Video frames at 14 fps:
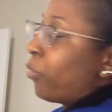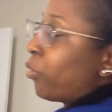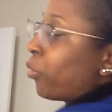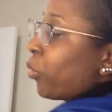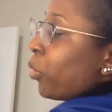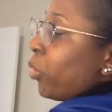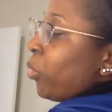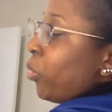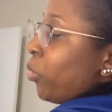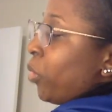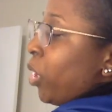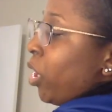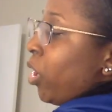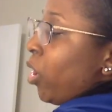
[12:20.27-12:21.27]
Through
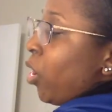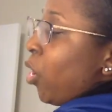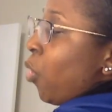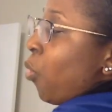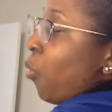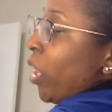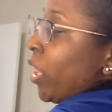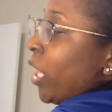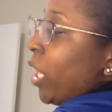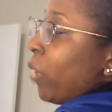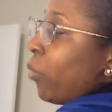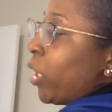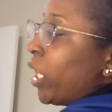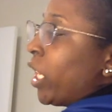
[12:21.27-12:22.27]
when they
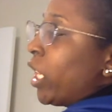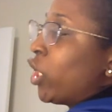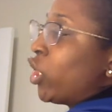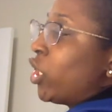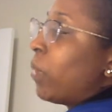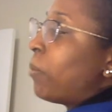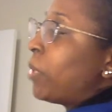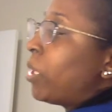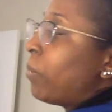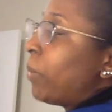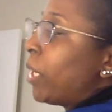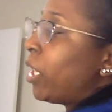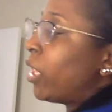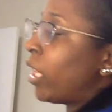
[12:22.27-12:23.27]
were getting shipped to
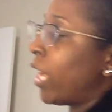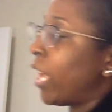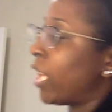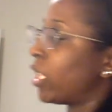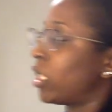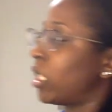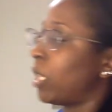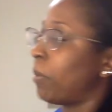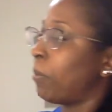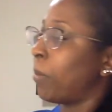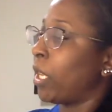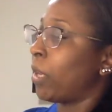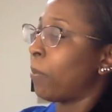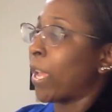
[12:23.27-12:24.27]
me, they had sent
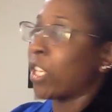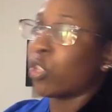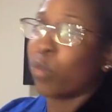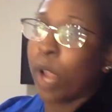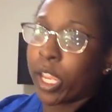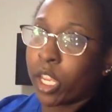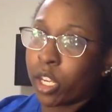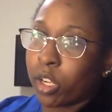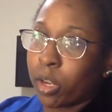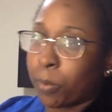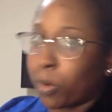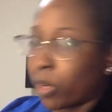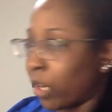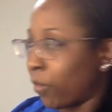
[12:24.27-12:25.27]
me my tracking
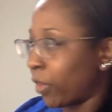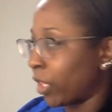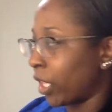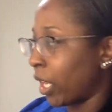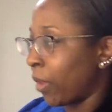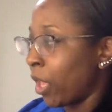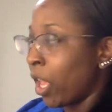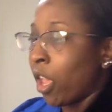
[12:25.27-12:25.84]
number and everything,